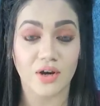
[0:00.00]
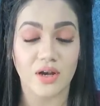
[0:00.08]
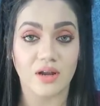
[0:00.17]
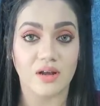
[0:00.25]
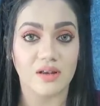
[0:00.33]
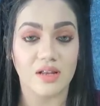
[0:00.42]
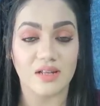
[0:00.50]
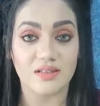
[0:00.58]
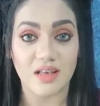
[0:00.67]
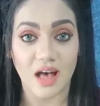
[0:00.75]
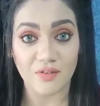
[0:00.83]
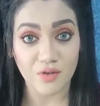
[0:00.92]
It
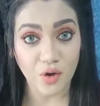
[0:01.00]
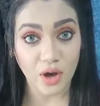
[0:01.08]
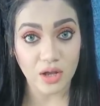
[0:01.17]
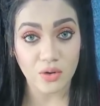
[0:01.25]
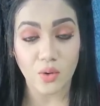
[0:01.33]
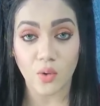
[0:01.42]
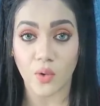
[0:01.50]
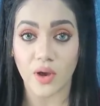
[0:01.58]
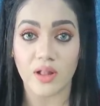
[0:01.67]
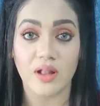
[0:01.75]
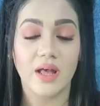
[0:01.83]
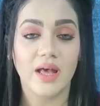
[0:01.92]
contains avocado
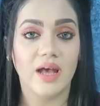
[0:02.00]
oil,